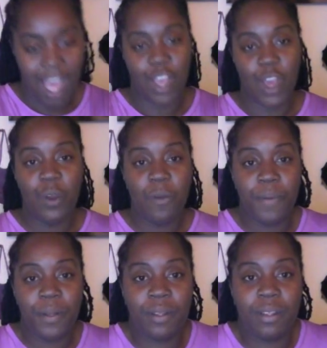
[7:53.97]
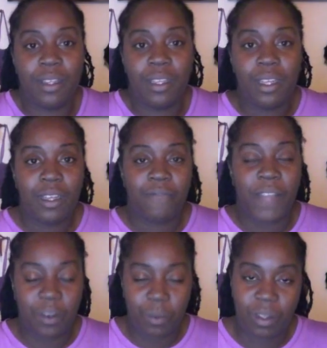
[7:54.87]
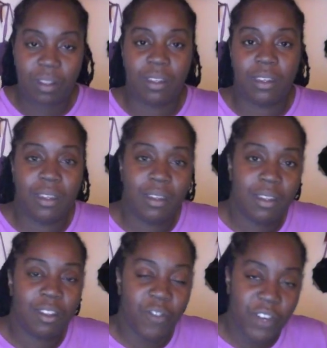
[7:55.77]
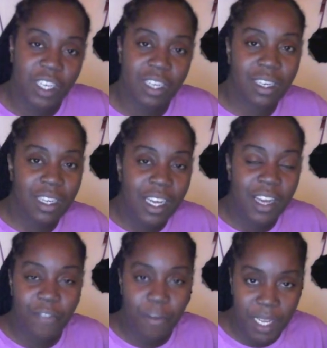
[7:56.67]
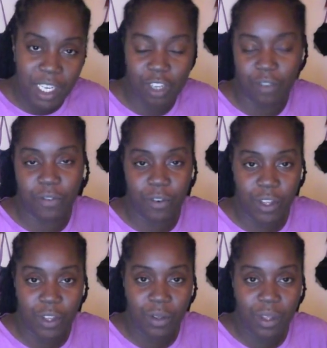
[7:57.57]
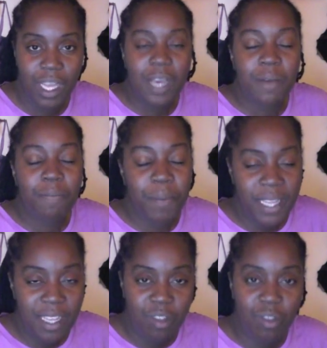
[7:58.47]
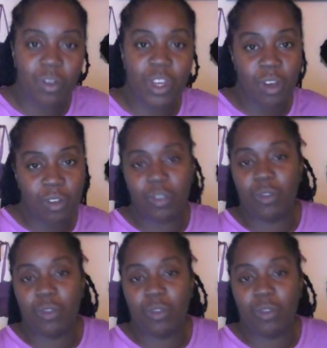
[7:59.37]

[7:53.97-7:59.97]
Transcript: hope that was sufficient information for you please do go to